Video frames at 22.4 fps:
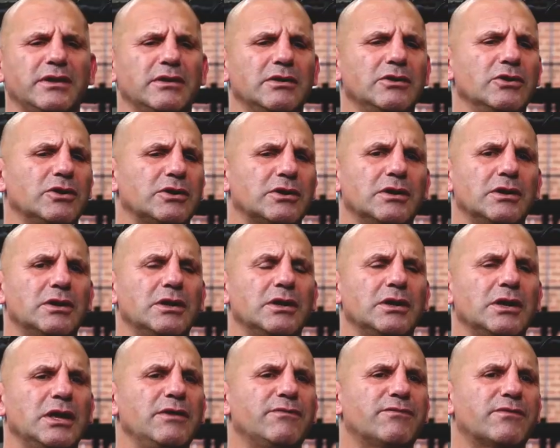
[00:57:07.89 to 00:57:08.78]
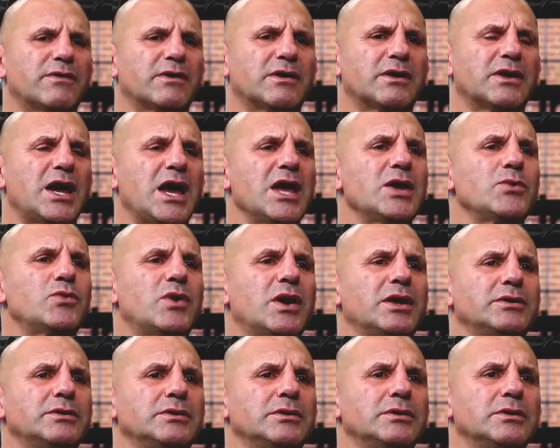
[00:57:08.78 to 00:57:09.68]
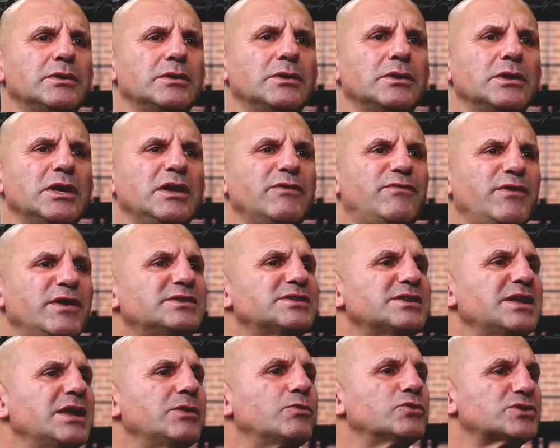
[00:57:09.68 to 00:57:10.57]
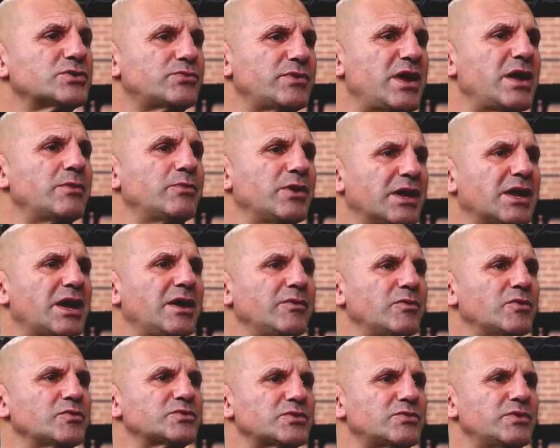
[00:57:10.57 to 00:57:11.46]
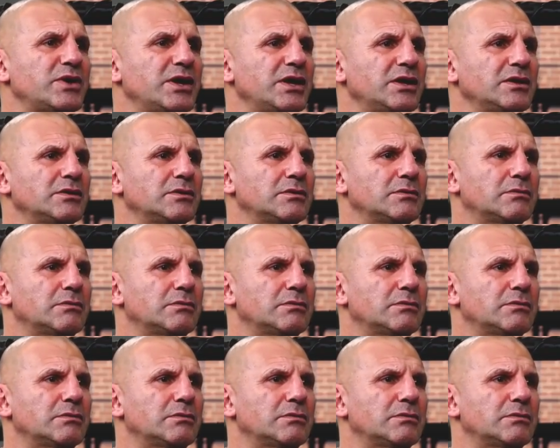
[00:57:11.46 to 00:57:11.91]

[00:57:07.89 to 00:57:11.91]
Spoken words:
Look, if internet was around when K1 was around,